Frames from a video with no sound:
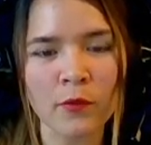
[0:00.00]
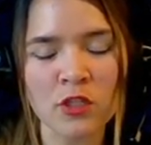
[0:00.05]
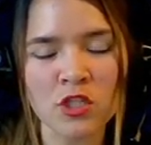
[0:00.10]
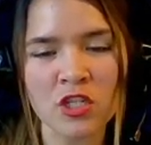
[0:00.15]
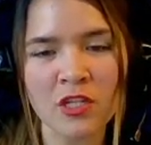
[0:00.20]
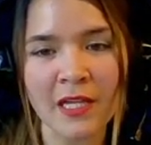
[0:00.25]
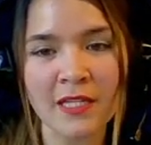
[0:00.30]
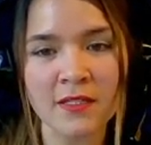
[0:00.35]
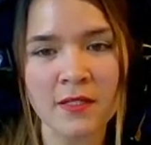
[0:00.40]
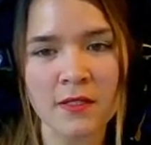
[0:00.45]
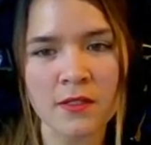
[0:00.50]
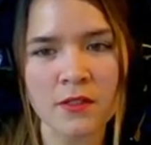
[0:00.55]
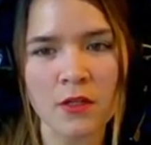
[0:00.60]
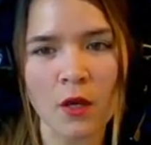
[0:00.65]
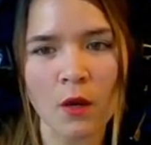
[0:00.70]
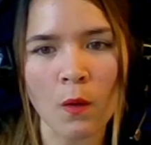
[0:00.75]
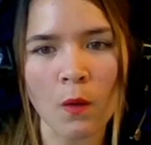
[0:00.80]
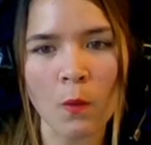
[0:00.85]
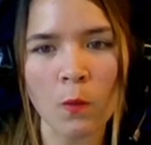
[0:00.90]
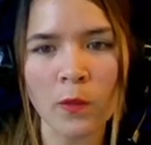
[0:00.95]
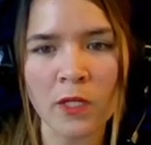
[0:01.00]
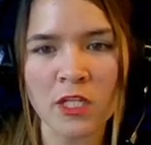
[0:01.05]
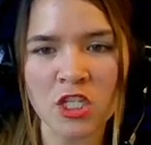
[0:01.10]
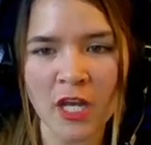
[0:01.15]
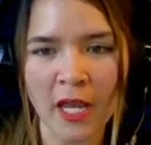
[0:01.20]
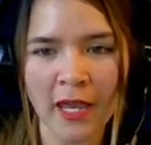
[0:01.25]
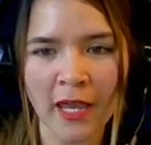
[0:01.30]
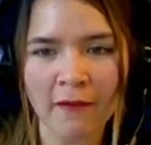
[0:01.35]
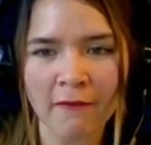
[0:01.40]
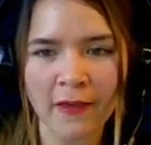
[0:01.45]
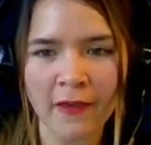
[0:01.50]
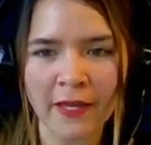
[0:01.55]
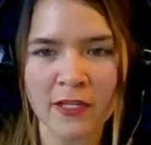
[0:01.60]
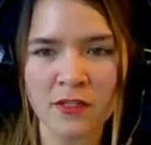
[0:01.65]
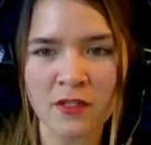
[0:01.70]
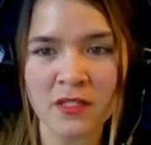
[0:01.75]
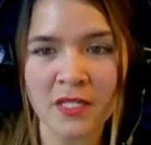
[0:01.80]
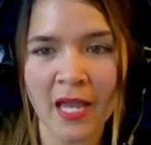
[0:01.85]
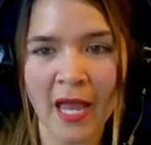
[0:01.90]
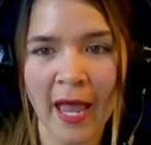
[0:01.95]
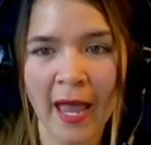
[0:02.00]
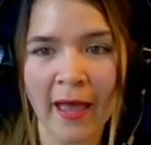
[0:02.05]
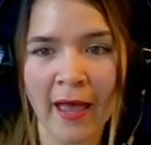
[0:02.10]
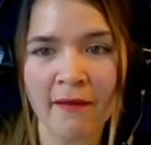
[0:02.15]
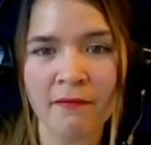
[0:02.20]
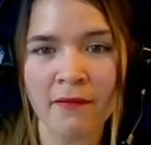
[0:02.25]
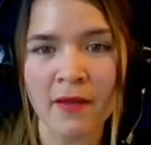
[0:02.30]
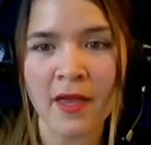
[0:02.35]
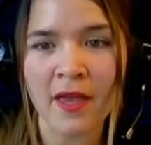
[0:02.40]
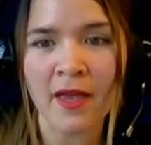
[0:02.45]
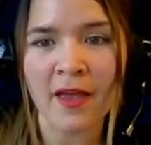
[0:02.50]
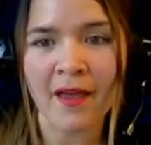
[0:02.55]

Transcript: which lets us know which AV engines have